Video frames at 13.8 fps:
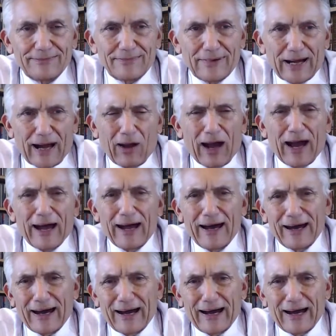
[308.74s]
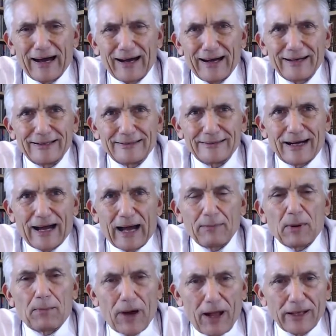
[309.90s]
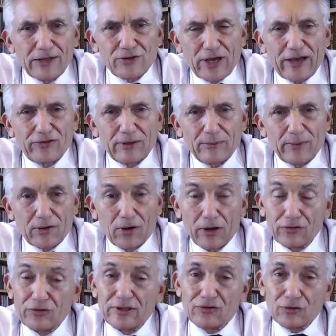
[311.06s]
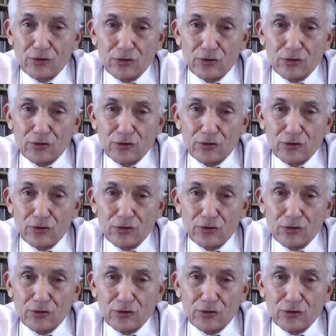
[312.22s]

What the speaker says: I'm apologizing because this